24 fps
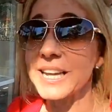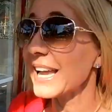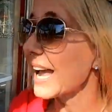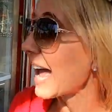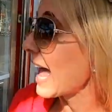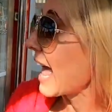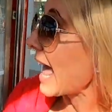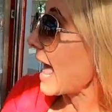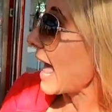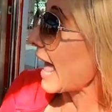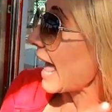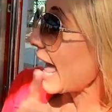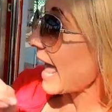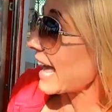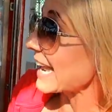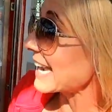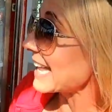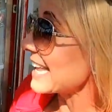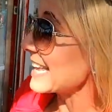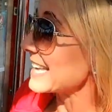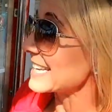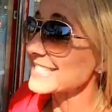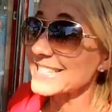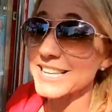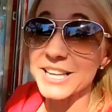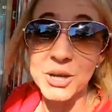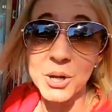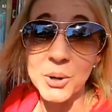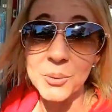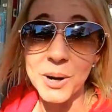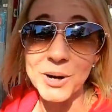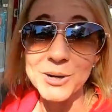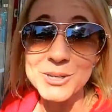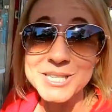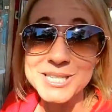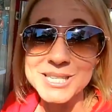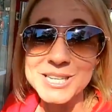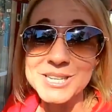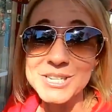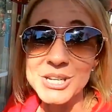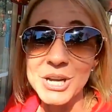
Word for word: and his little Roastie